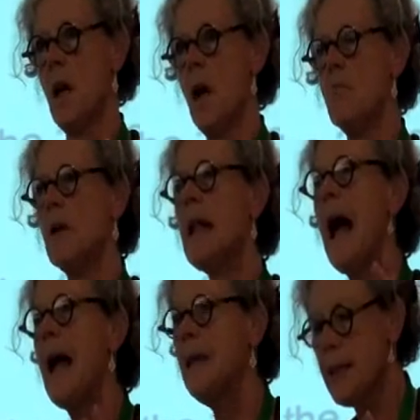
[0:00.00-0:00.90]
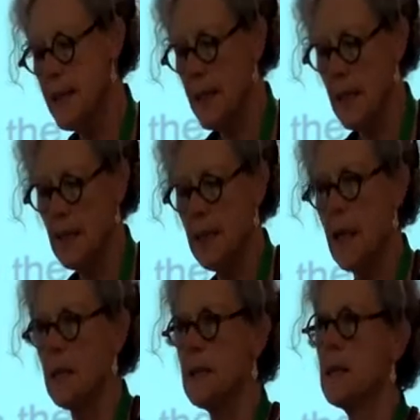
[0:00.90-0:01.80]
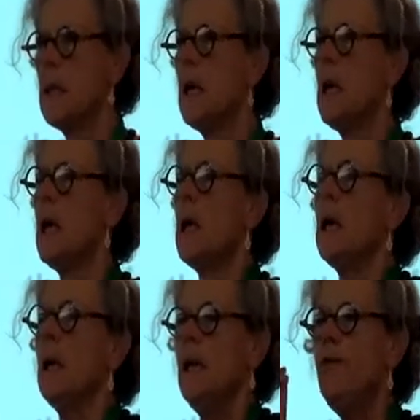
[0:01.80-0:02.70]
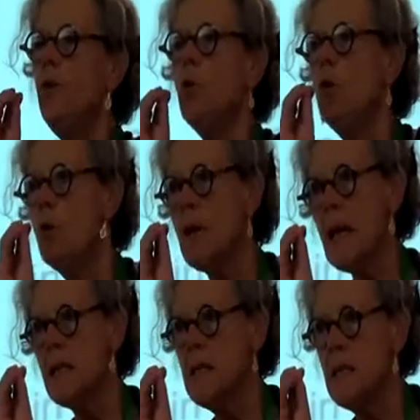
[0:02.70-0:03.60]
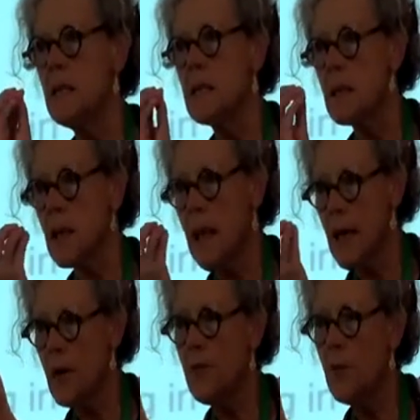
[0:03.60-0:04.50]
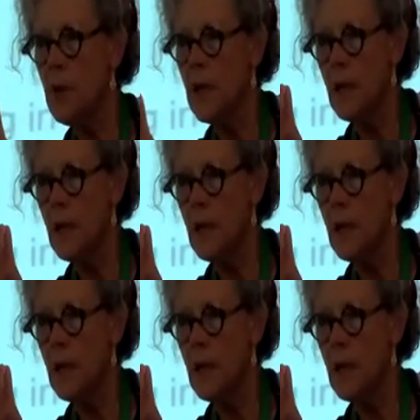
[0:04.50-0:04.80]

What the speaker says: But I think that if you look at it carefully,